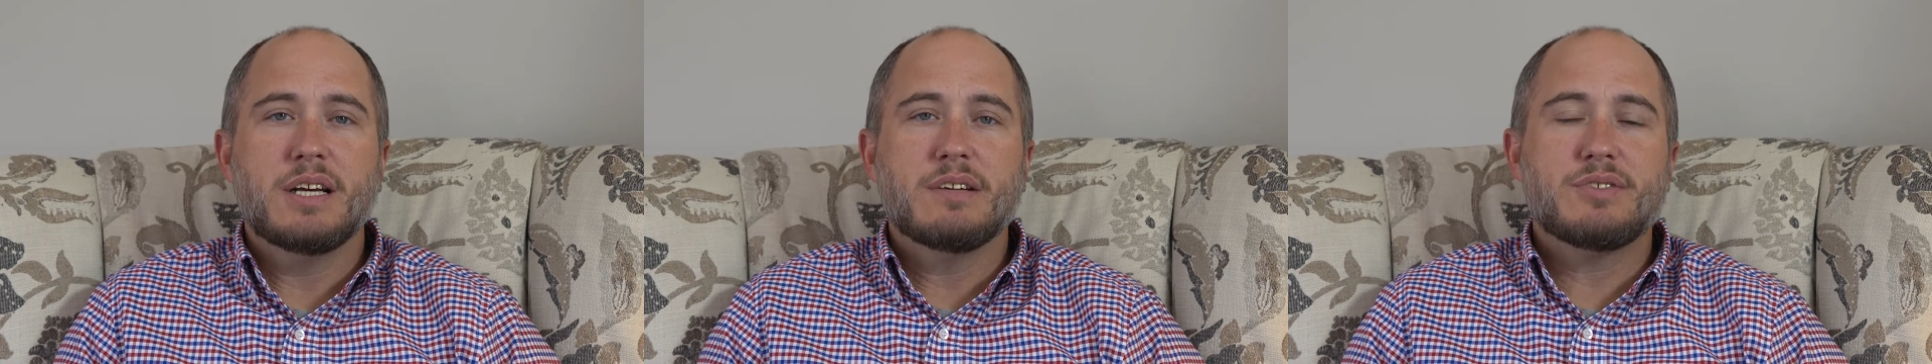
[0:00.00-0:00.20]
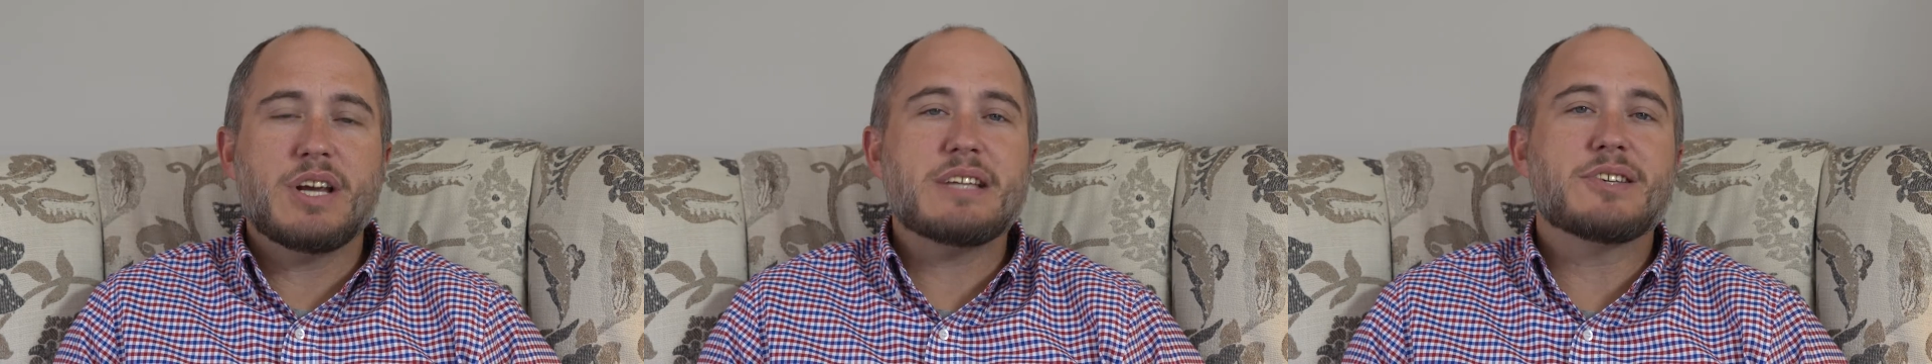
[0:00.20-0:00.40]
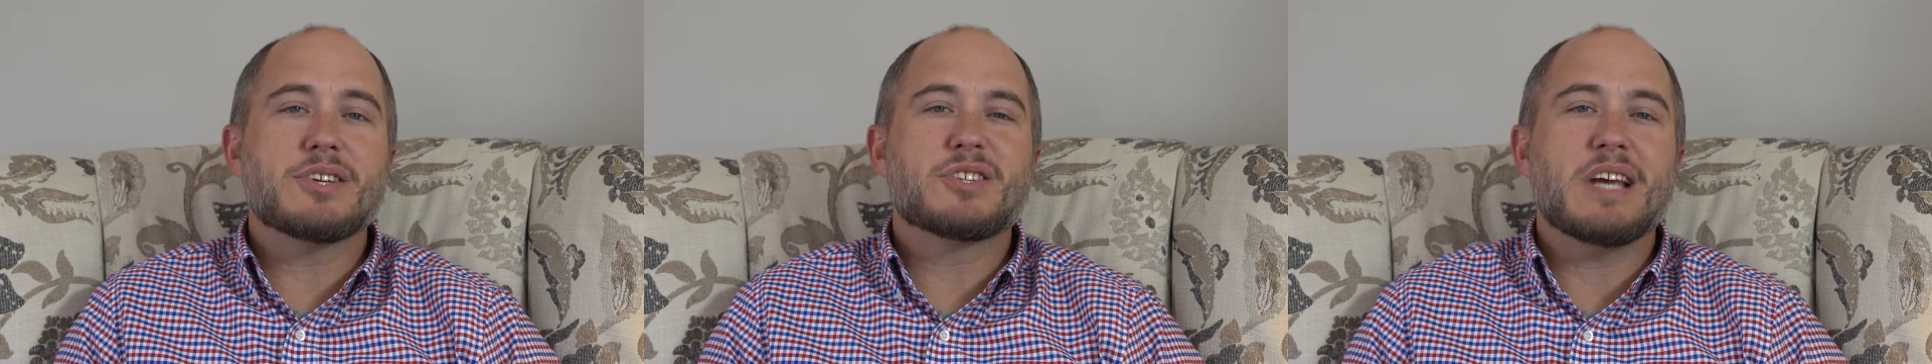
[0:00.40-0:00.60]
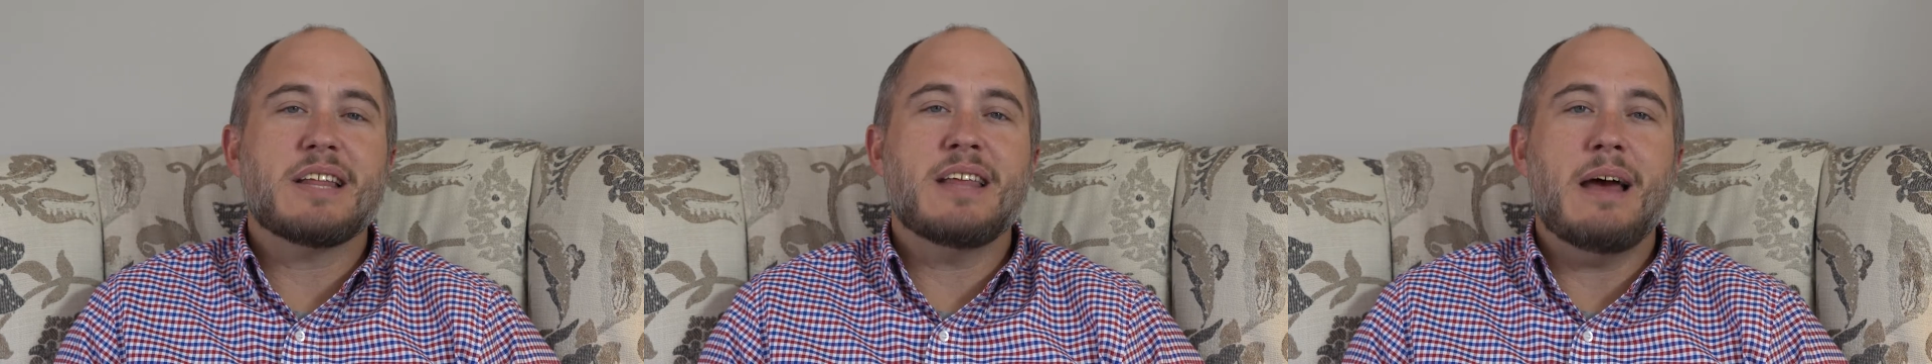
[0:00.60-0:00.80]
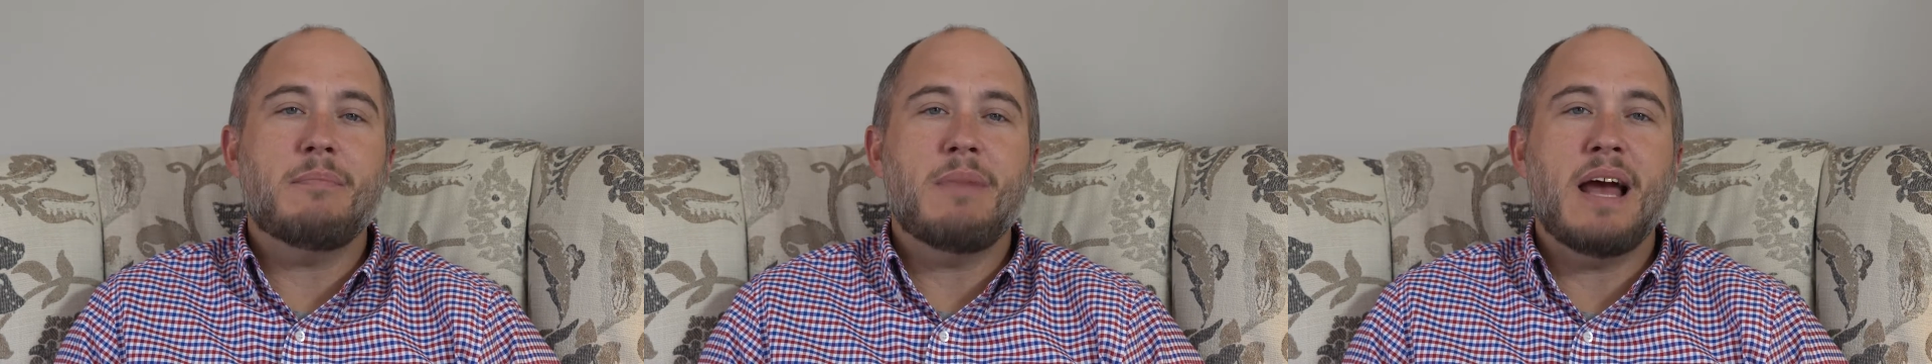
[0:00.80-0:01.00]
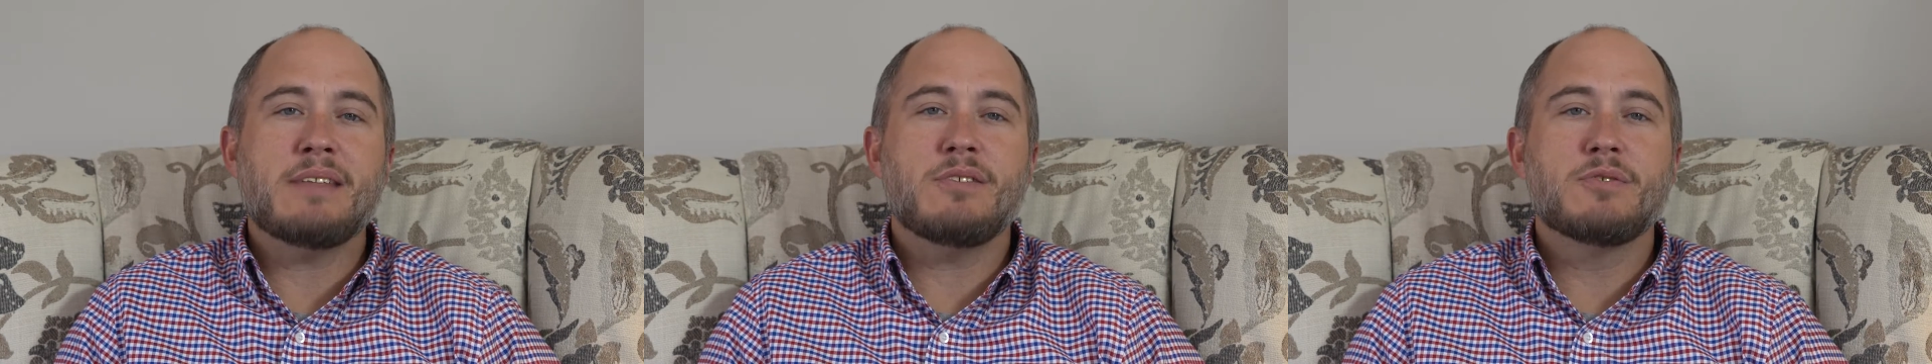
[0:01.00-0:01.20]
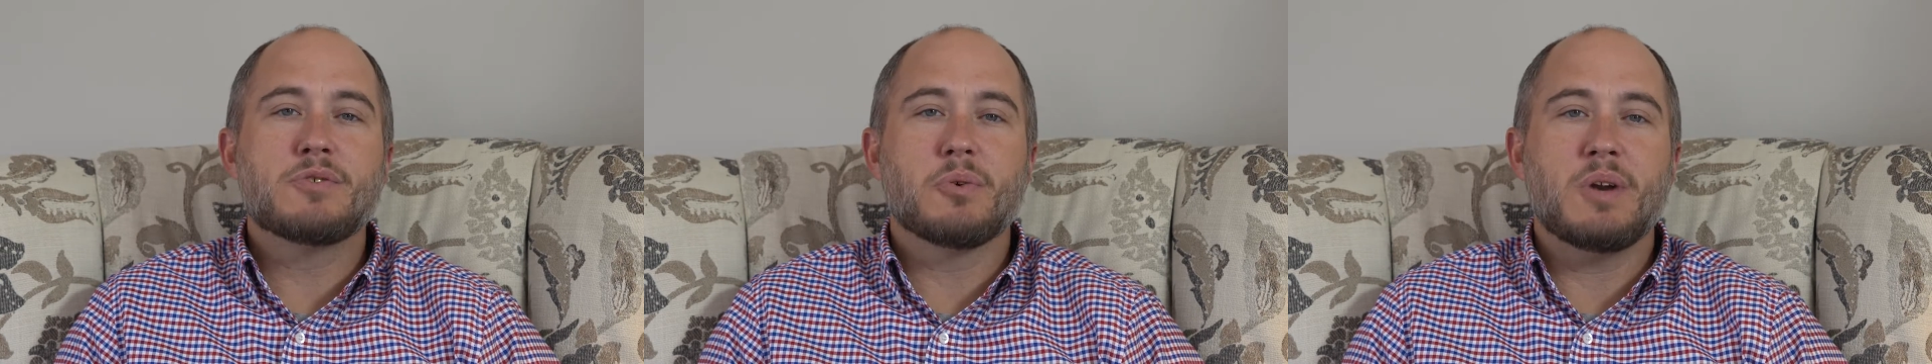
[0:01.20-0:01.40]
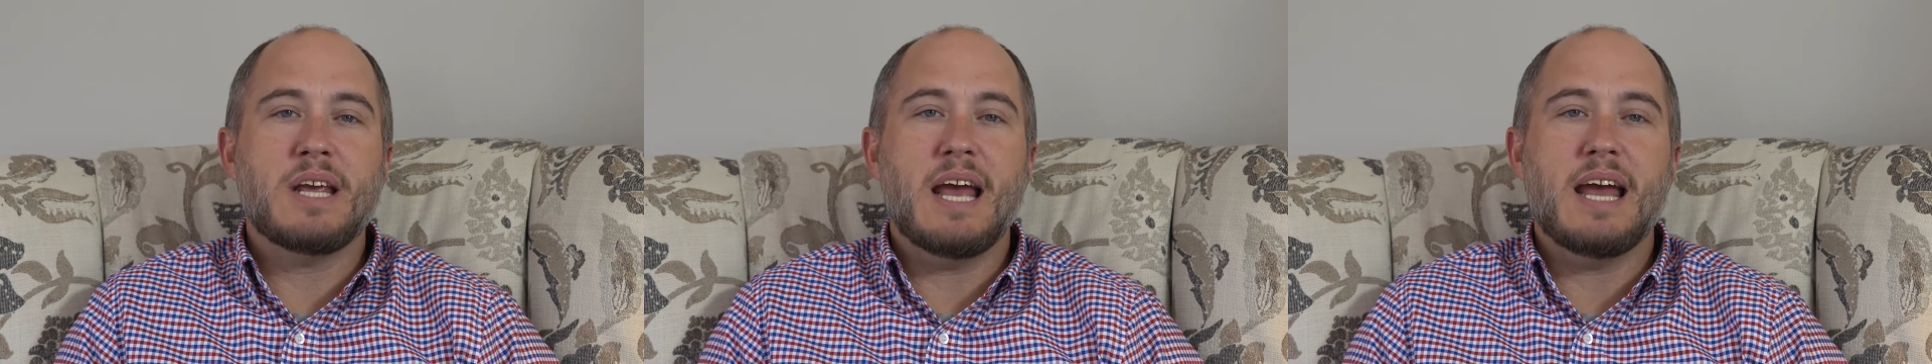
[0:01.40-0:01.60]
Jesus said that Matthew
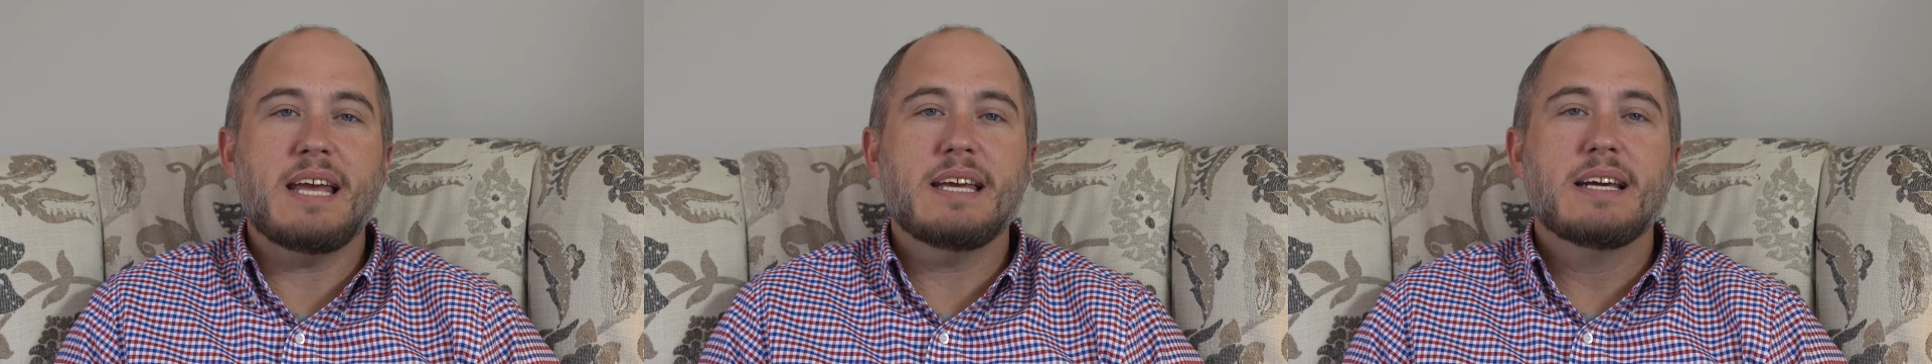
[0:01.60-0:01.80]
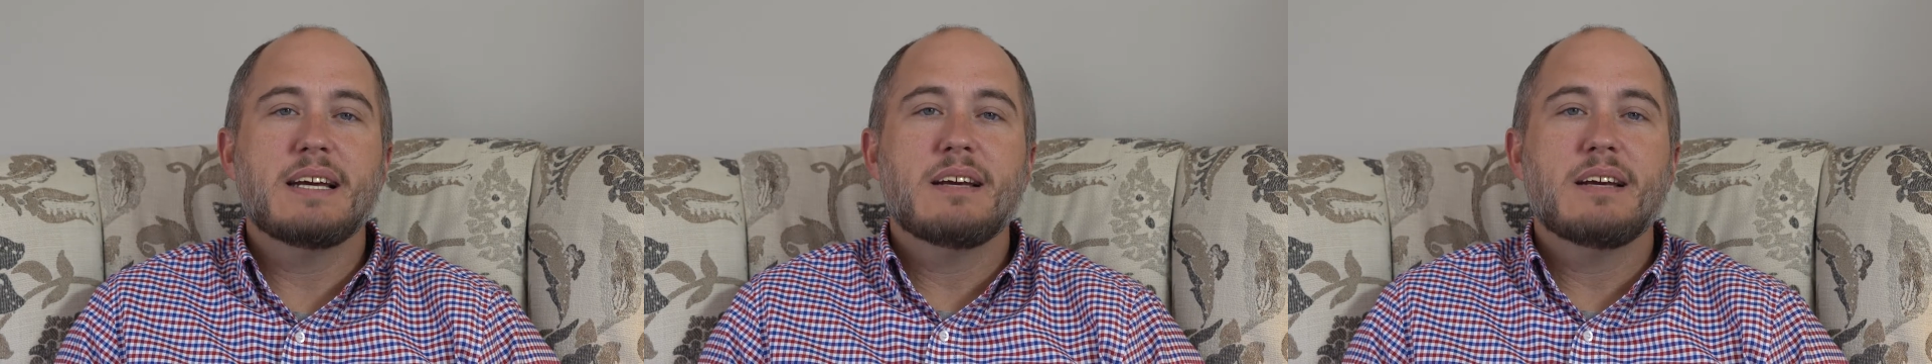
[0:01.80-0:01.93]
28,